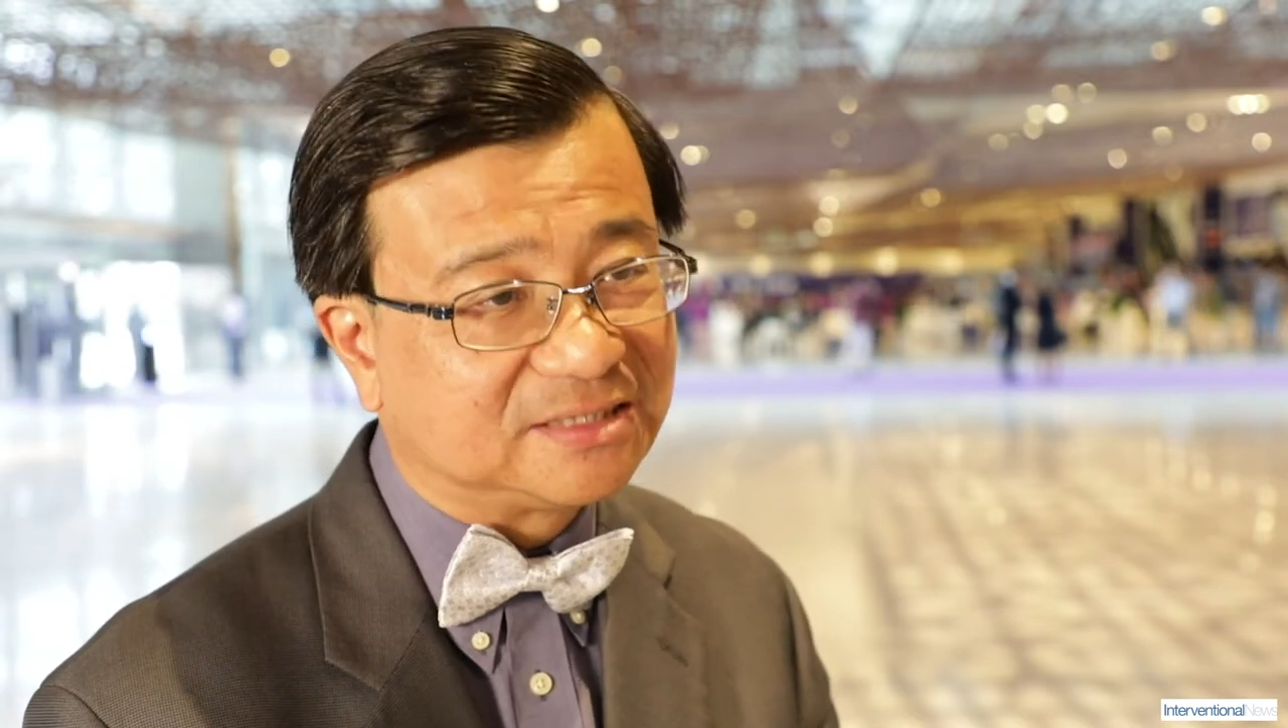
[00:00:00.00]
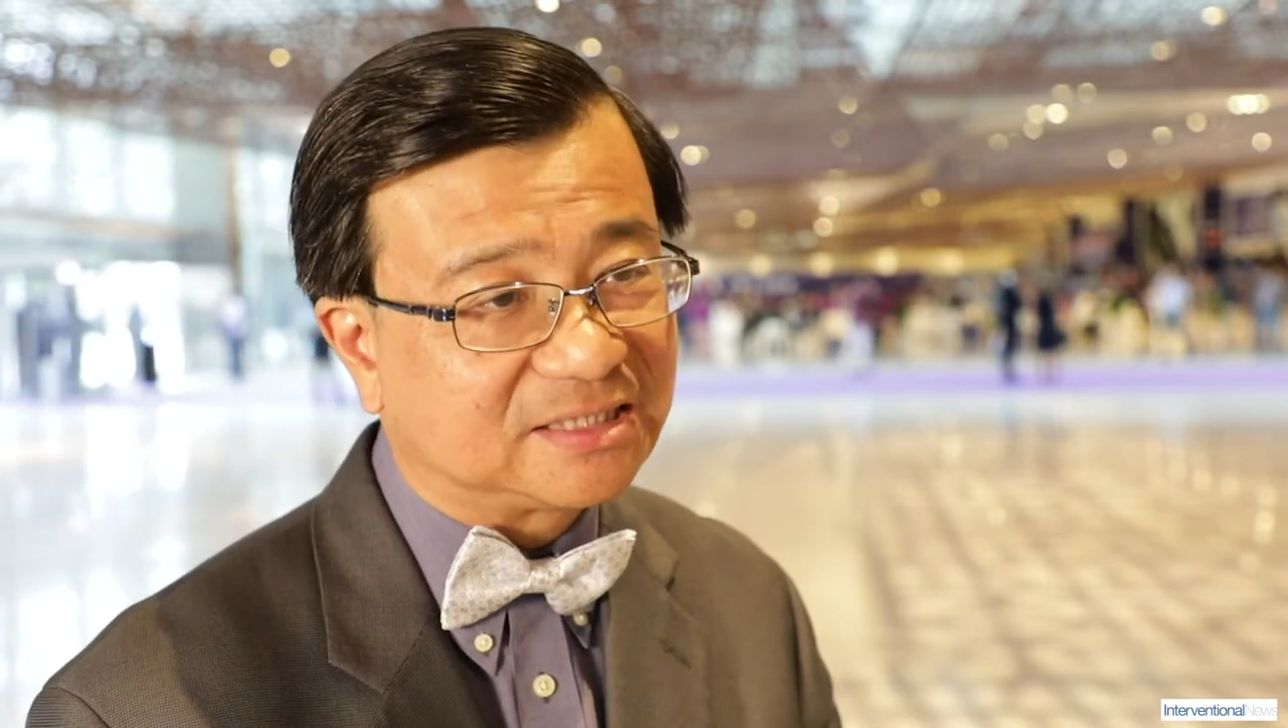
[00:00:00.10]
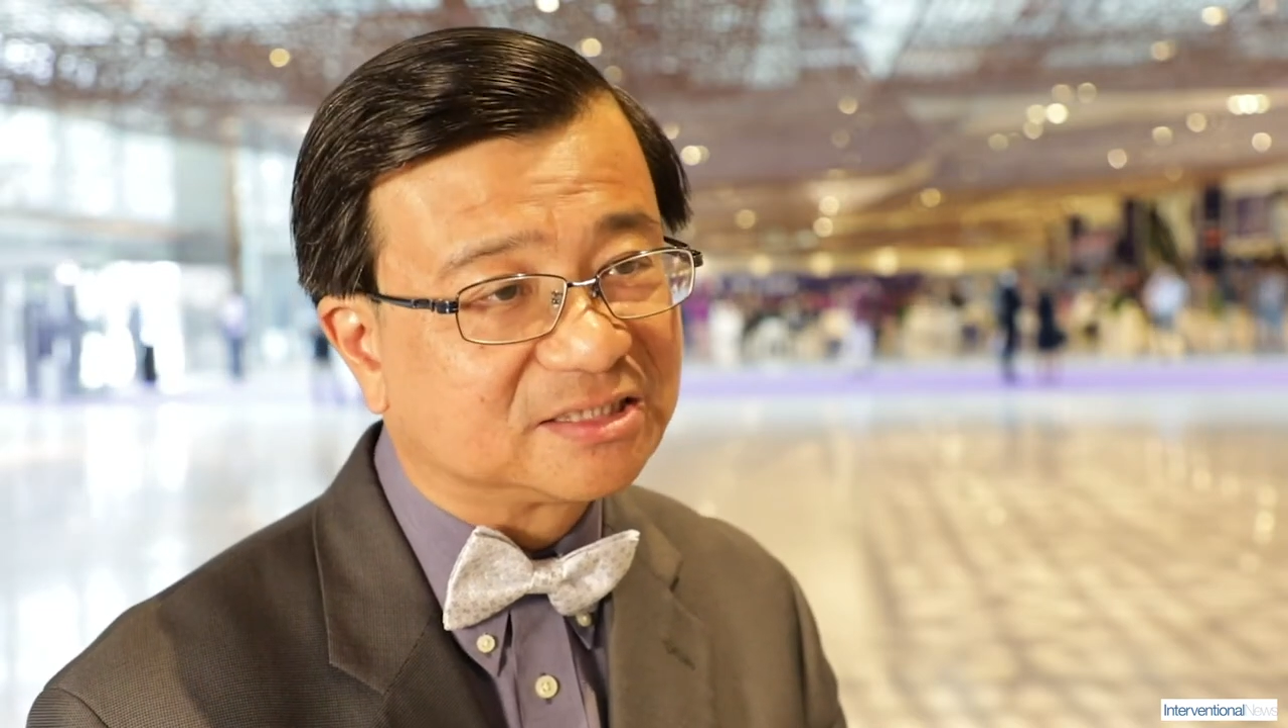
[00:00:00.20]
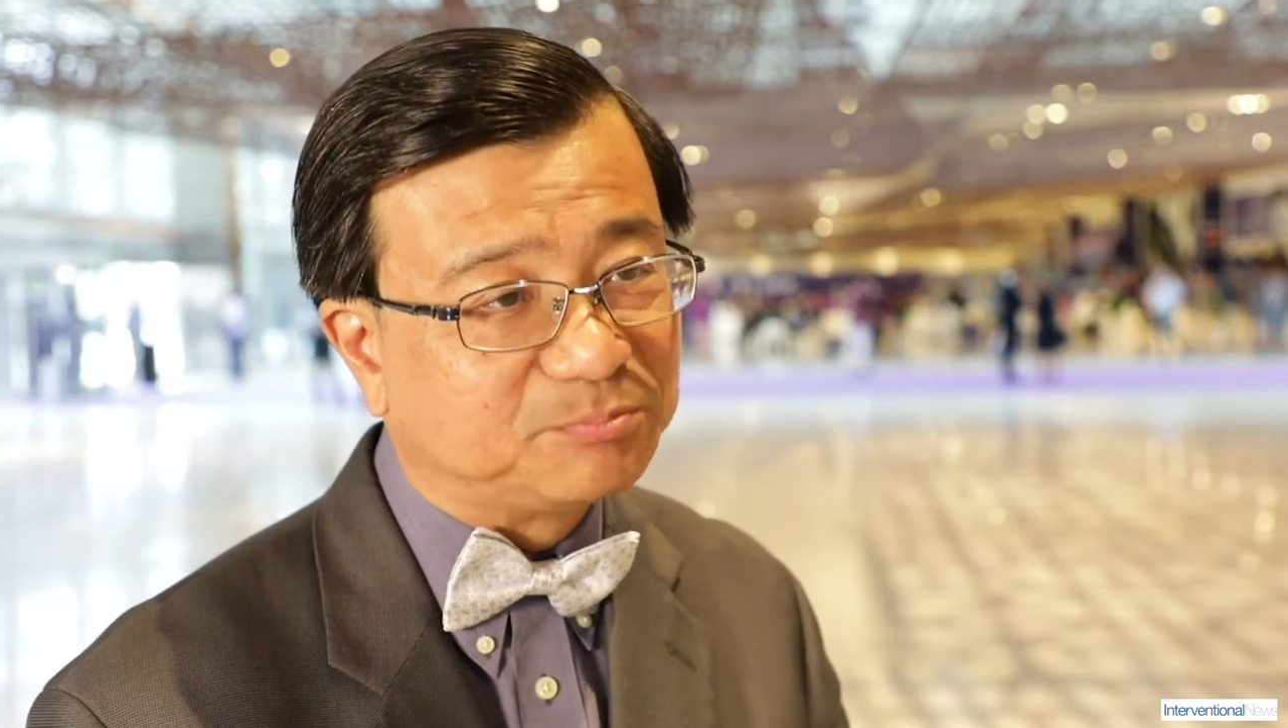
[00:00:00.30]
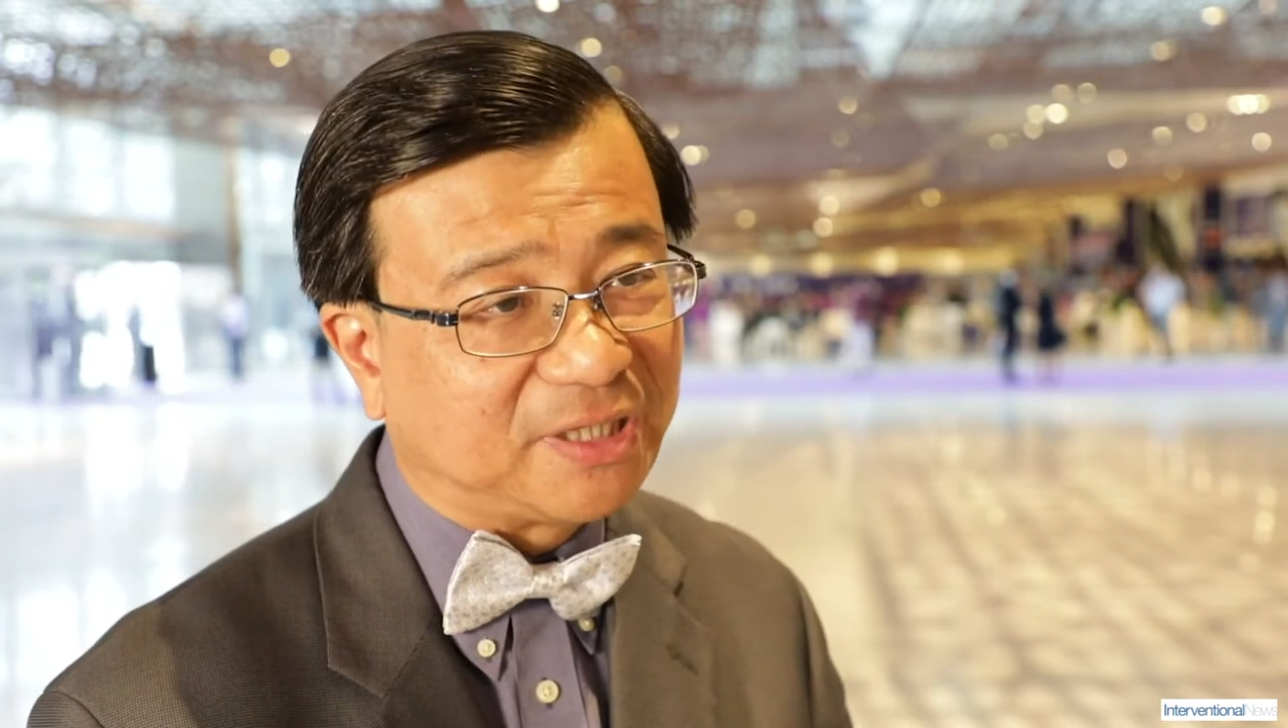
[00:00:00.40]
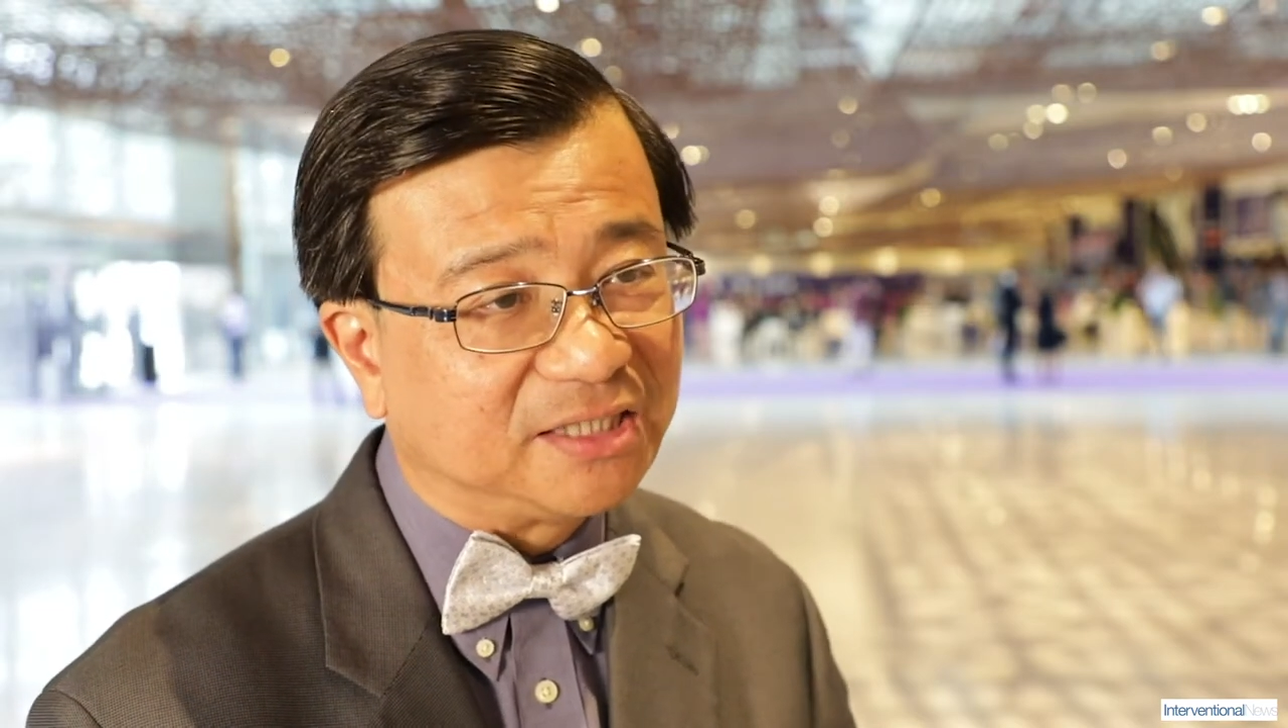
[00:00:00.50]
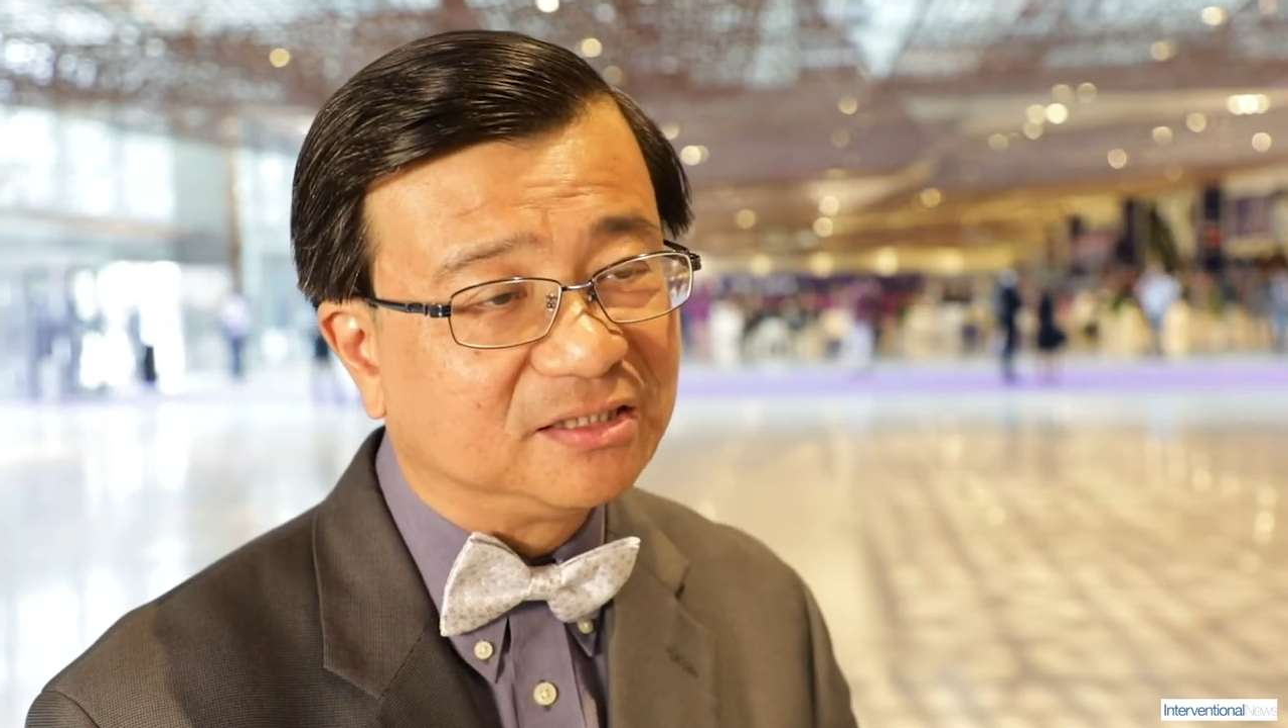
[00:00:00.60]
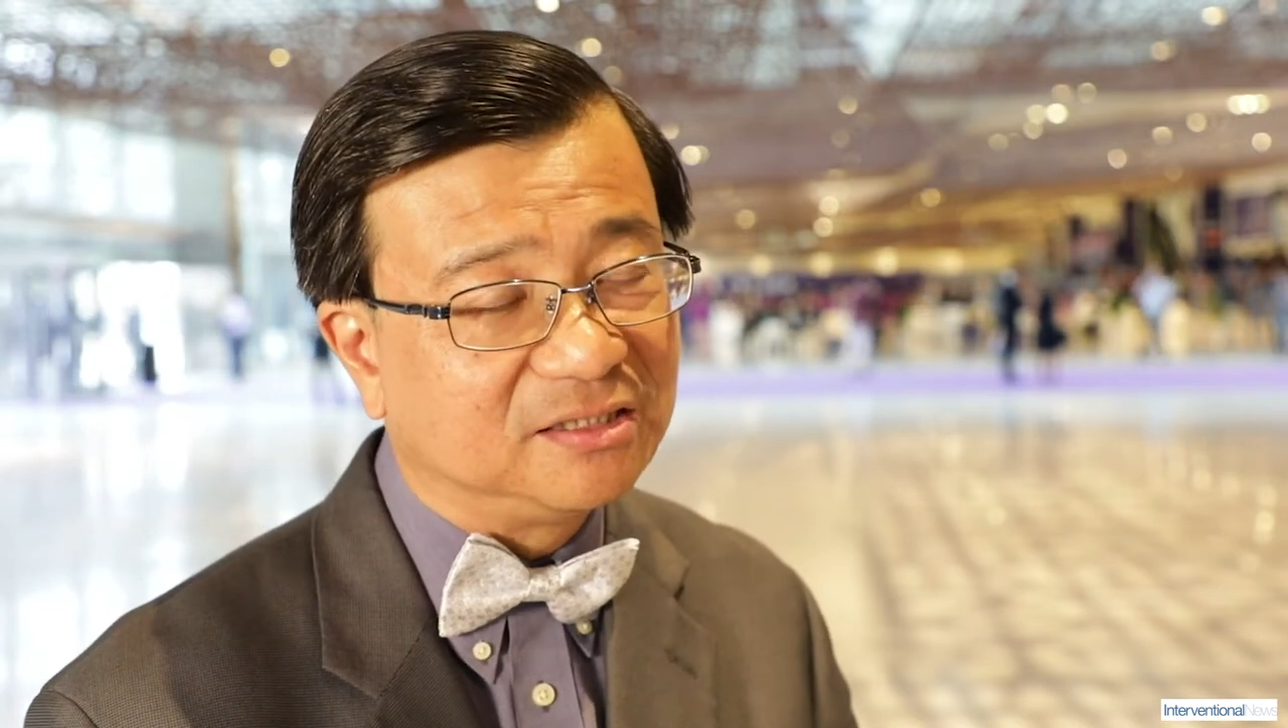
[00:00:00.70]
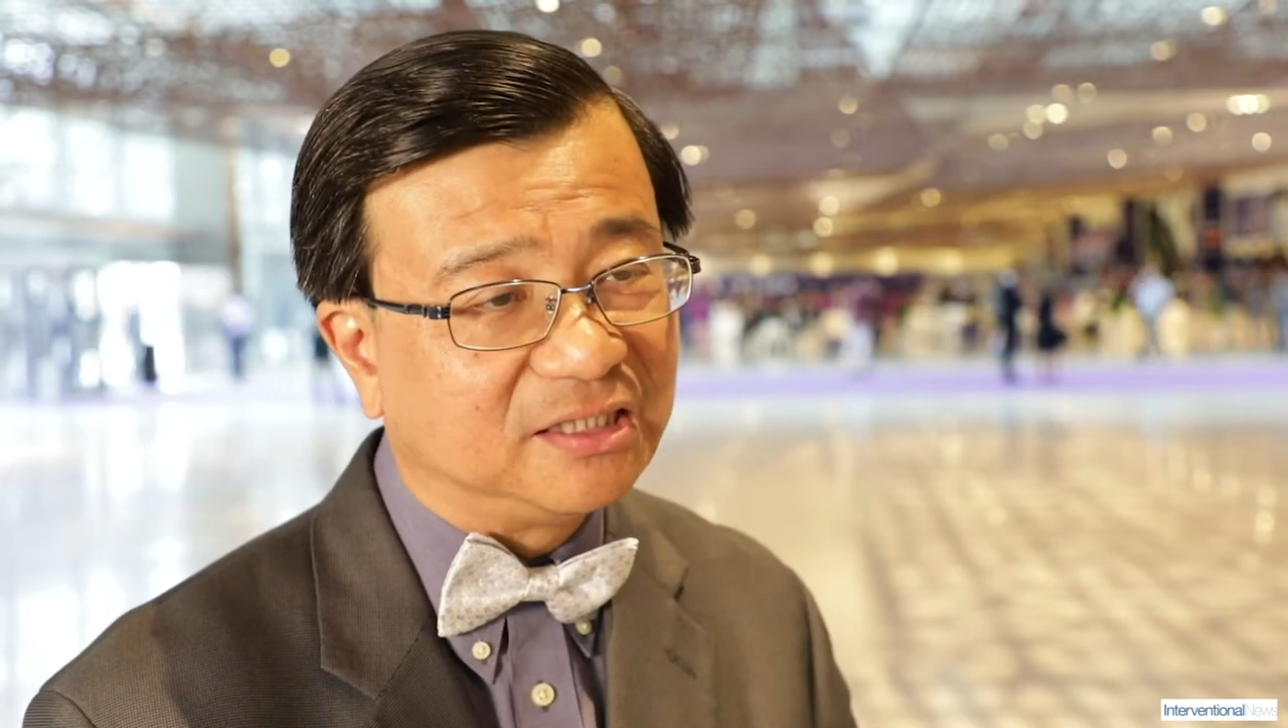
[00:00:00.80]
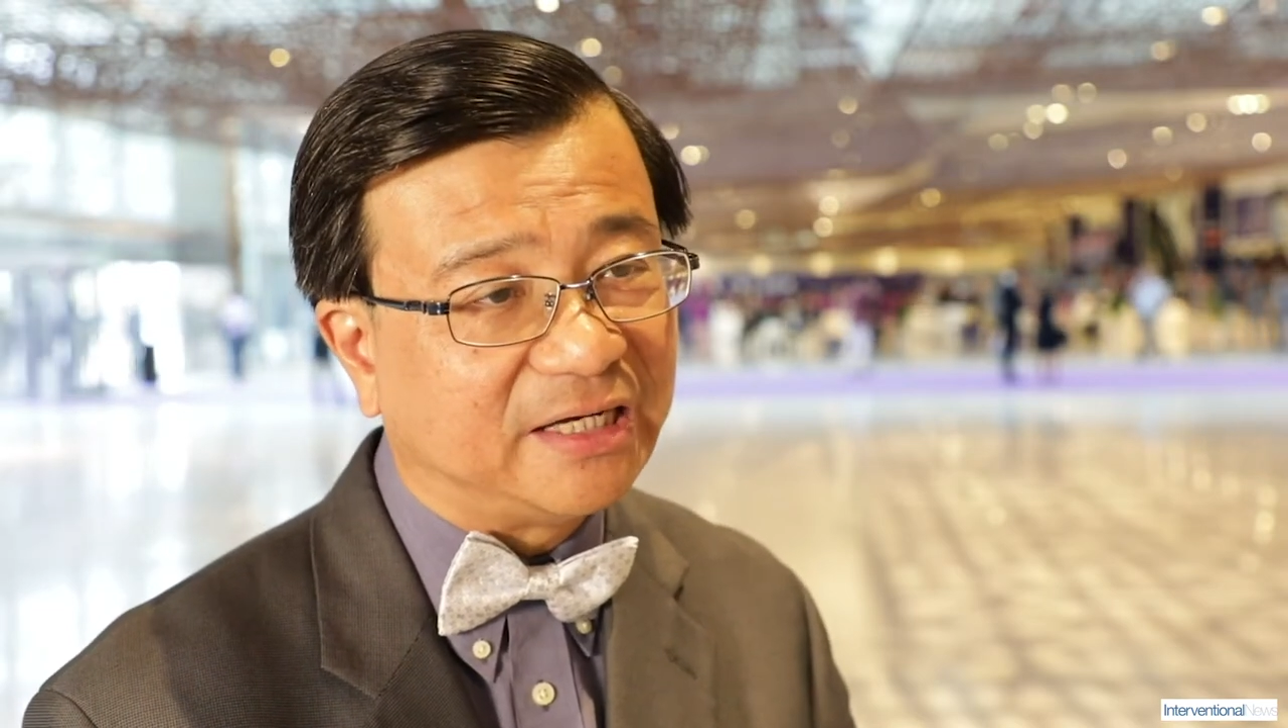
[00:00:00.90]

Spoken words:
6-month